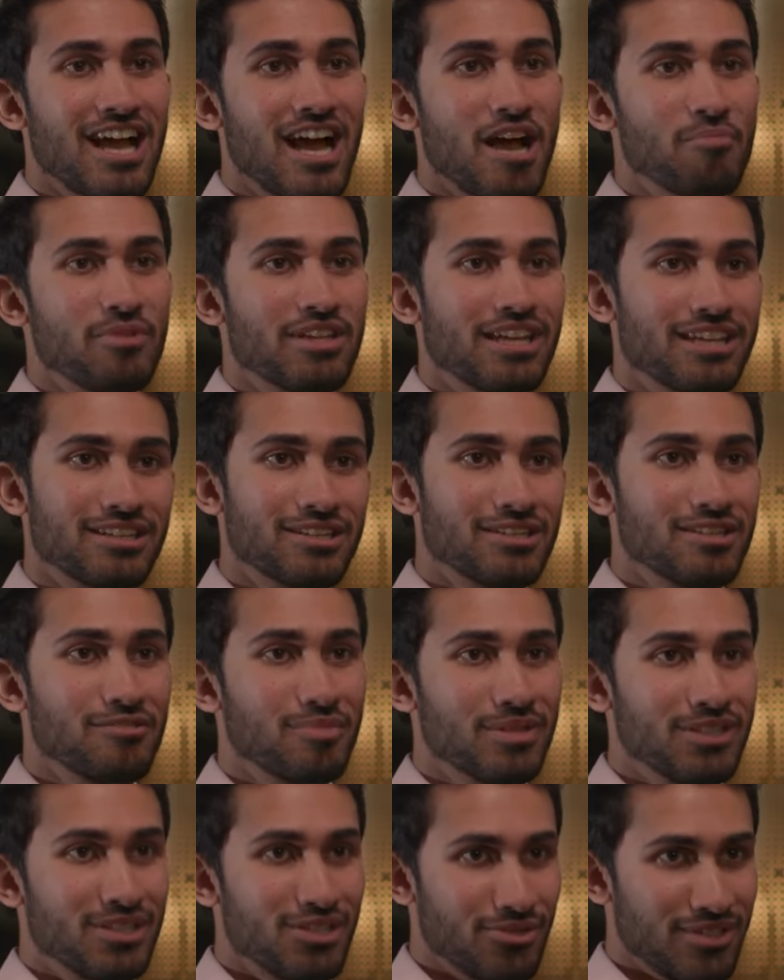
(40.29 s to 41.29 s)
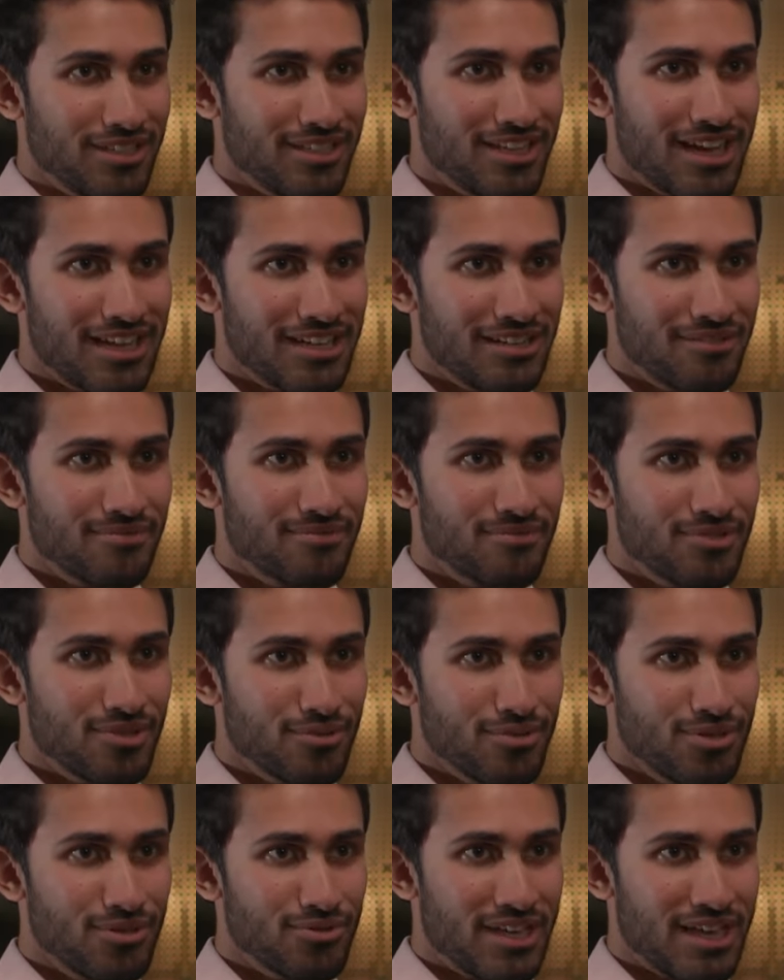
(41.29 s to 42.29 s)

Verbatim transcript: I mean, I couldn't have been the only guy to have told you